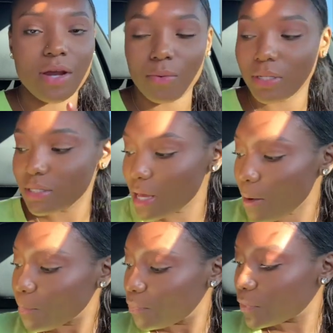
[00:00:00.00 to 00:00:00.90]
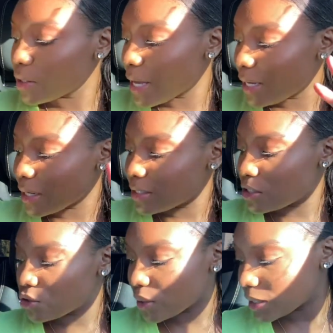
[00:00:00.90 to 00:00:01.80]
I want to say. The late
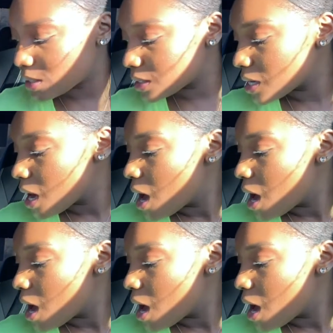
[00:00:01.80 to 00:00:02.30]
1920s.